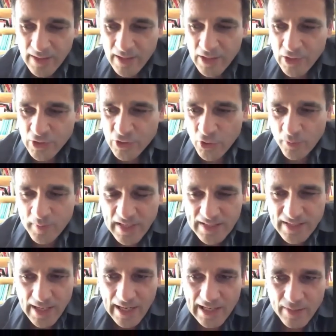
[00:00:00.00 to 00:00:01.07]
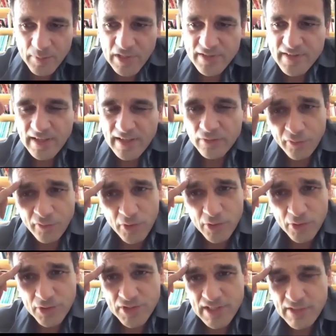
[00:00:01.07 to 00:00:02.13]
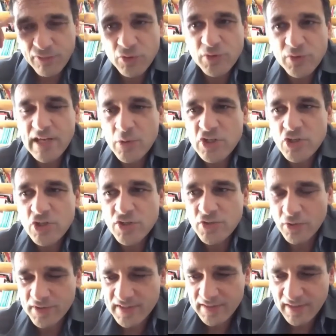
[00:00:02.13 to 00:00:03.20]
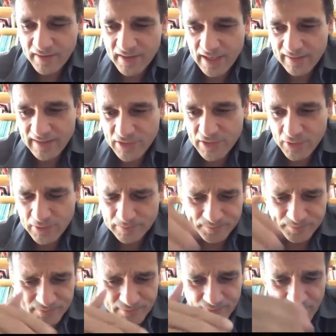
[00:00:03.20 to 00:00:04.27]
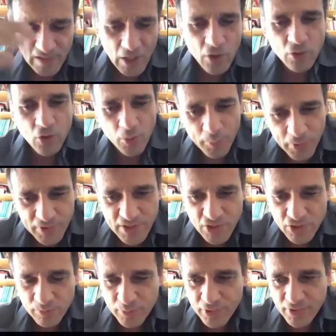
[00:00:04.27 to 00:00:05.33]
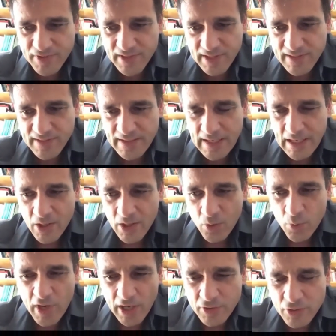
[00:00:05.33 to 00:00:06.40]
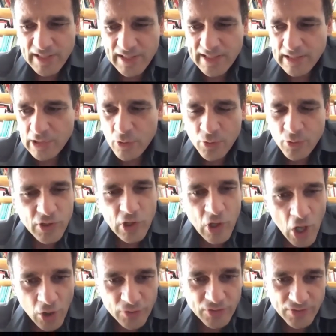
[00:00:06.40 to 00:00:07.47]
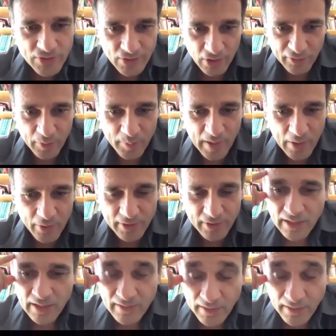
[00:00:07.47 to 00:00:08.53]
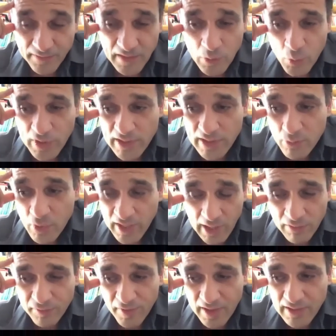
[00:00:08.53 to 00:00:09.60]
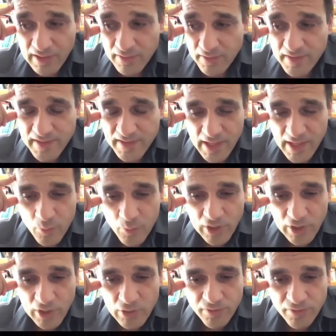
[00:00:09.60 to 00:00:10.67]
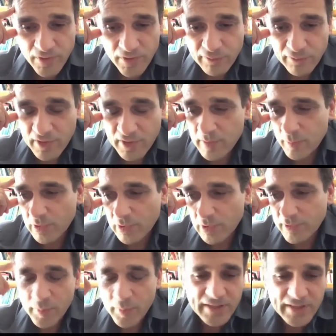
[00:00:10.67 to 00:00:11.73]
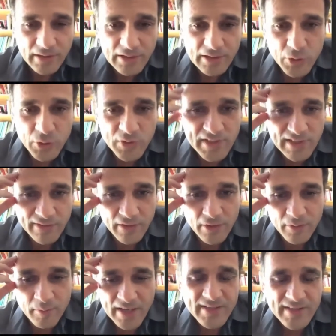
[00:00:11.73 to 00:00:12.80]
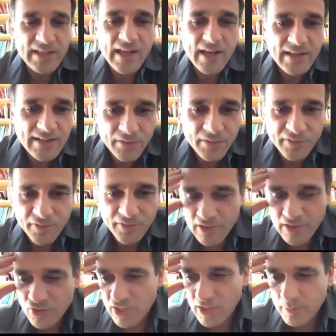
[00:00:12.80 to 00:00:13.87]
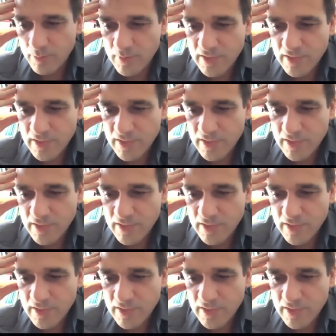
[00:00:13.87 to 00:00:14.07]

So many elements that, of course, if today we just consider that as a composition process, we actually lose a lot of the power. And I think we can find the same when you find, for example, the Beatles using the Marseillaise, the French hymn,